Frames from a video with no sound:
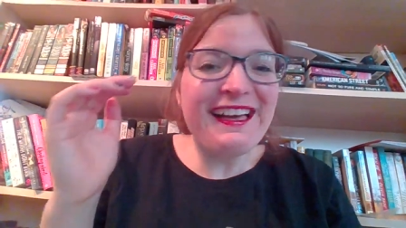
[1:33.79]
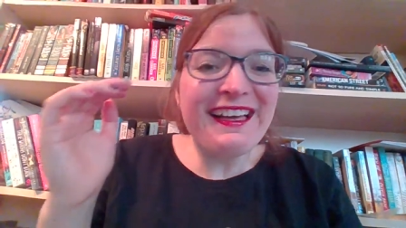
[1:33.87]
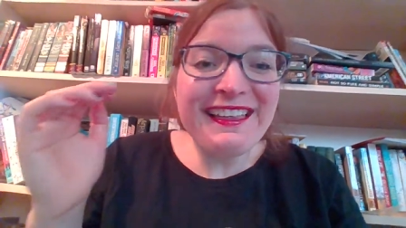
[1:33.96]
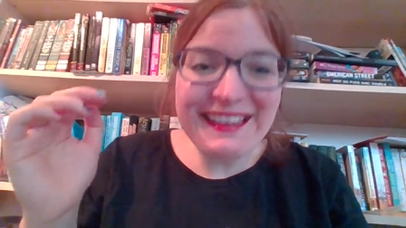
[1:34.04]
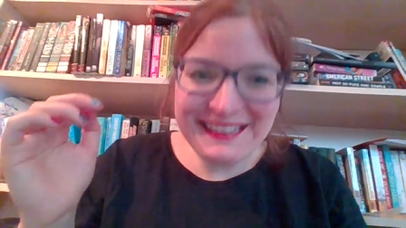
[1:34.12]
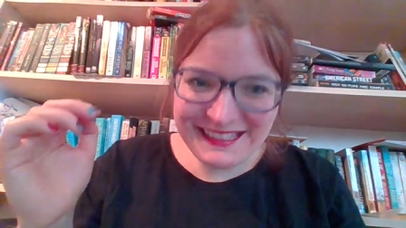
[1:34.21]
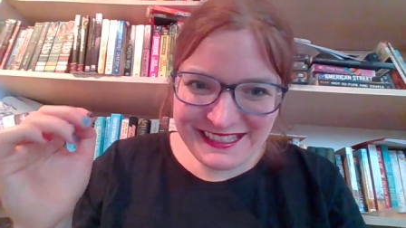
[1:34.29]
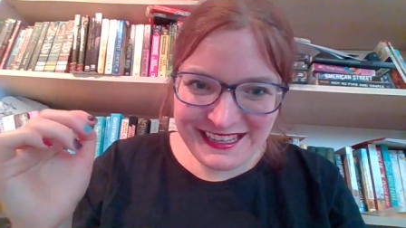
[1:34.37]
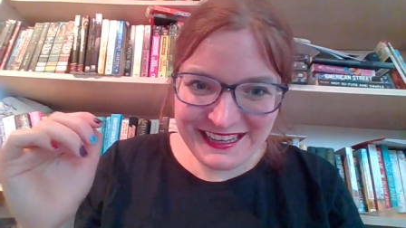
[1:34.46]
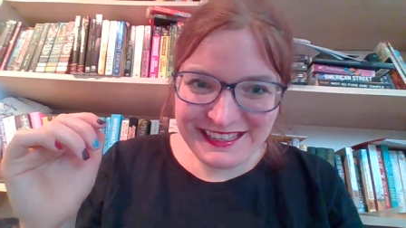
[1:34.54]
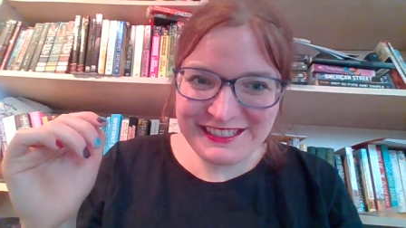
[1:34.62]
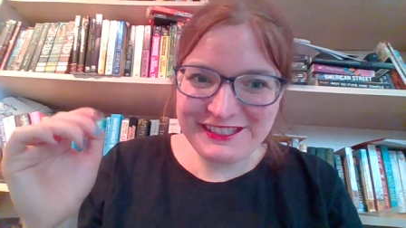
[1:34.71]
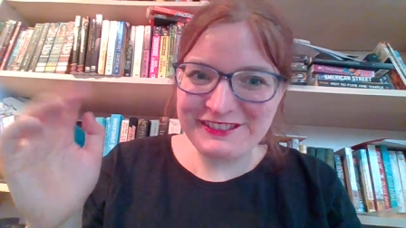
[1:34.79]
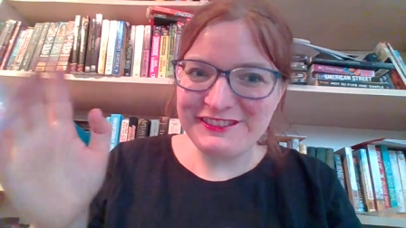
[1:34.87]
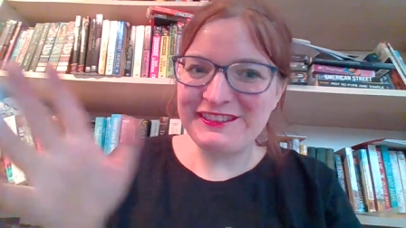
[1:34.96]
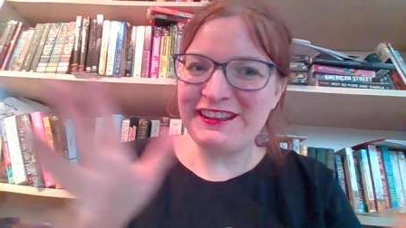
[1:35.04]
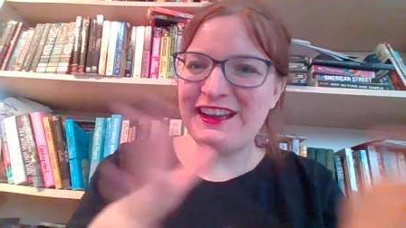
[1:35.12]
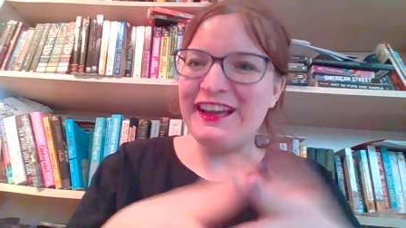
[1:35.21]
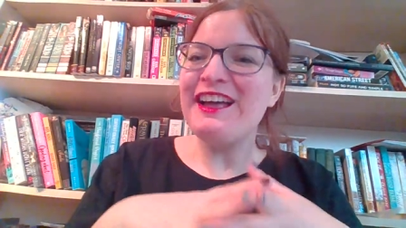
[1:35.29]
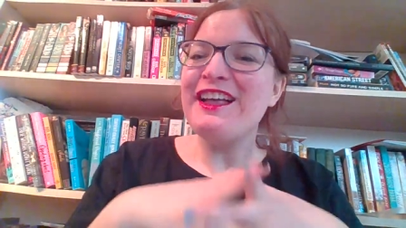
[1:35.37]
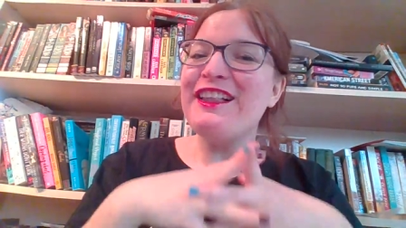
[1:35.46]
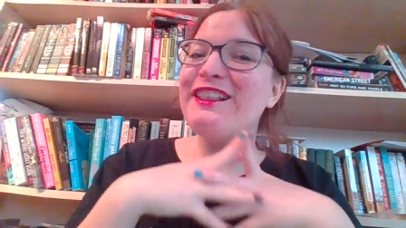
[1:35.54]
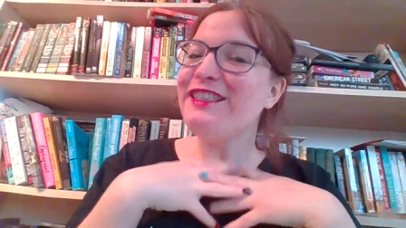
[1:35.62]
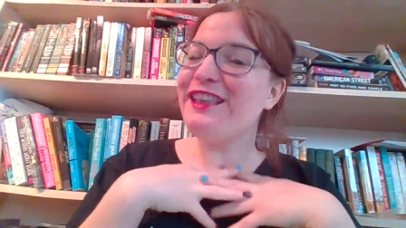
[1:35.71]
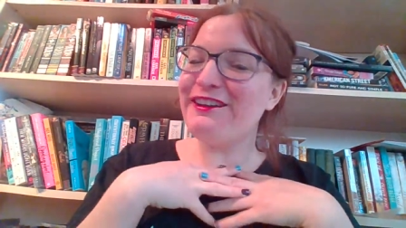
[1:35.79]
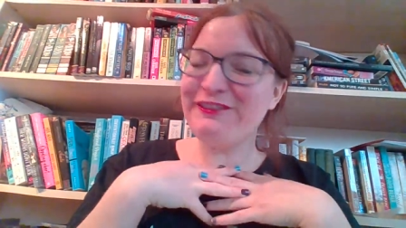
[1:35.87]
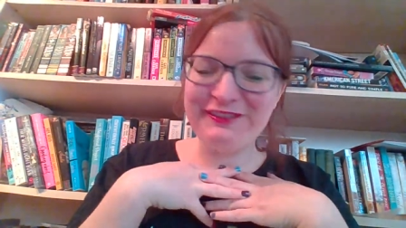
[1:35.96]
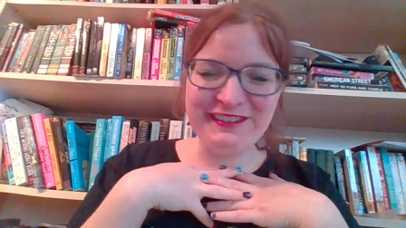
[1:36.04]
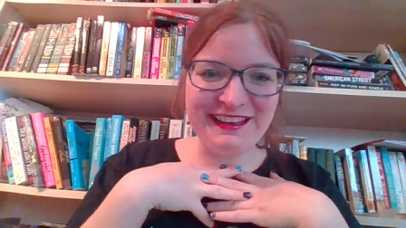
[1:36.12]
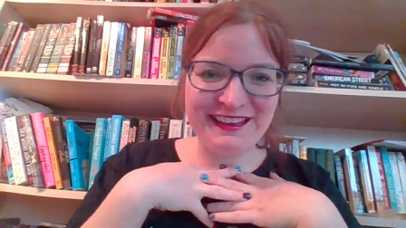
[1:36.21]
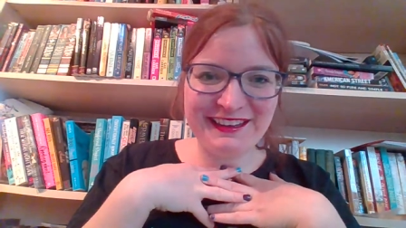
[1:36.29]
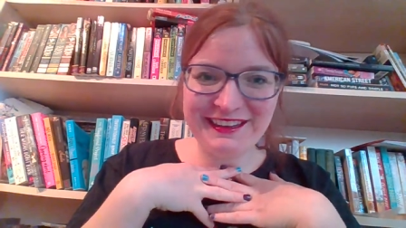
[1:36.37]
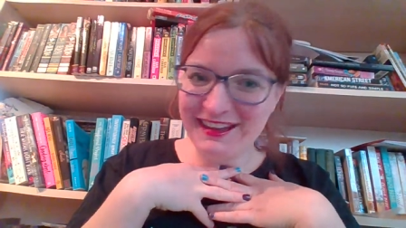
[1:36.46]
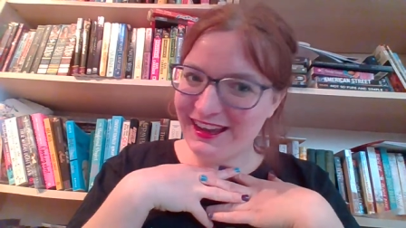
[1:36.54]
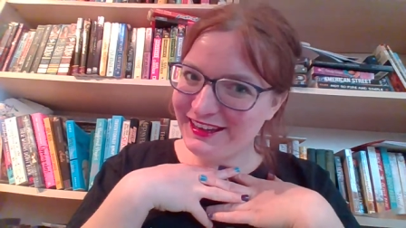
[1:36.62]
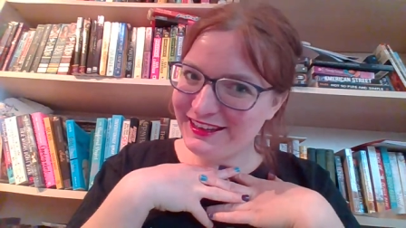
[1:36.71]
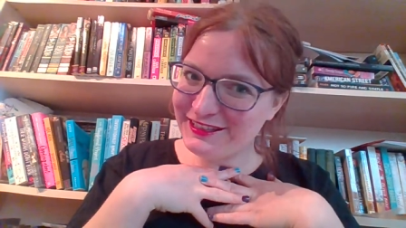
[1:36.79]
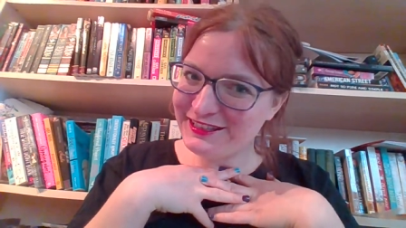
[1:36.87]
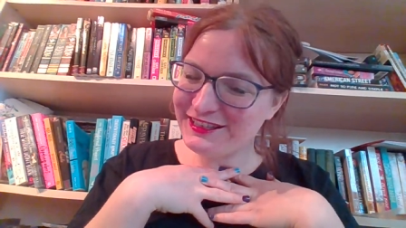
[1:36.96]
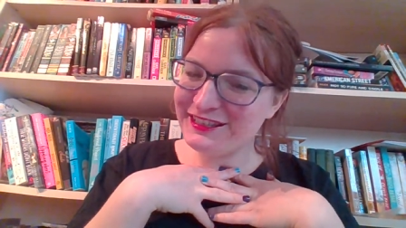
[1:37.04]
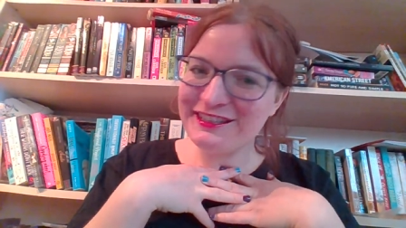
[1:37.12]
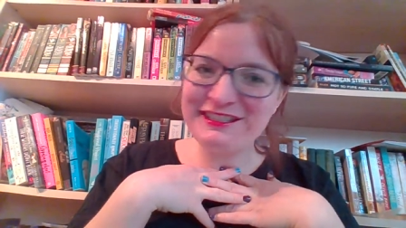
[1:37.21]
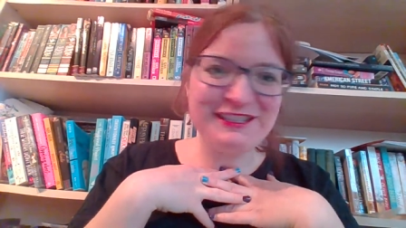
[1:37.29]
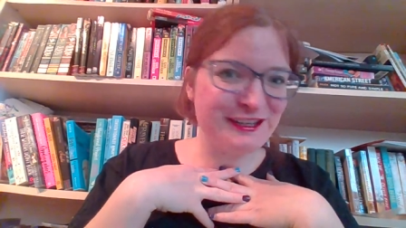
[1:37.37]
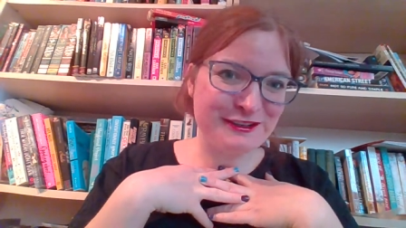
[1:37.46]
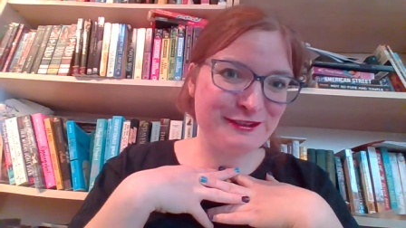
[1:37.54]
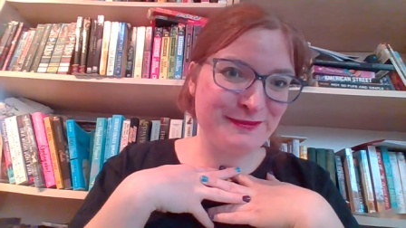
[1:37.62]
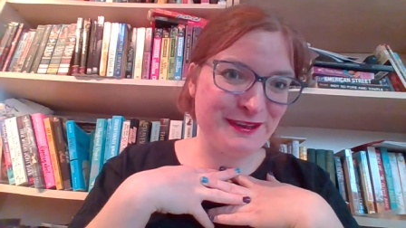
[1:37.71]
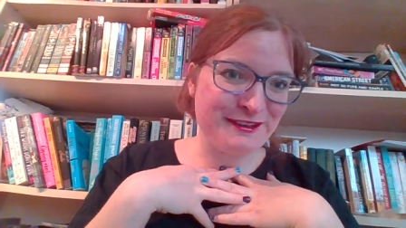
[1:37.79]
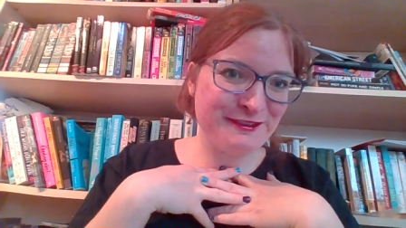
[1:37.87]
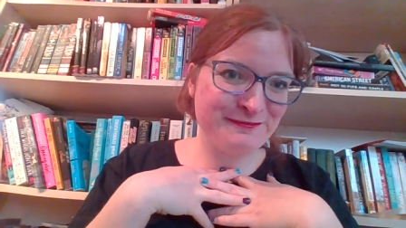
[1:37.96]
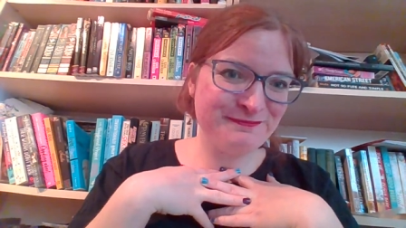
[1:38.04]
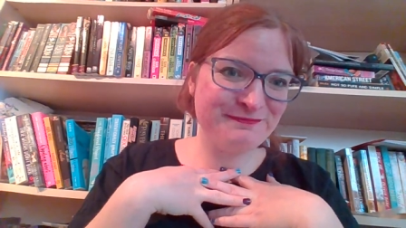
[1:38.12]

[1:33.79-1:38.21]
Let's get to the lovely, nice gentleman.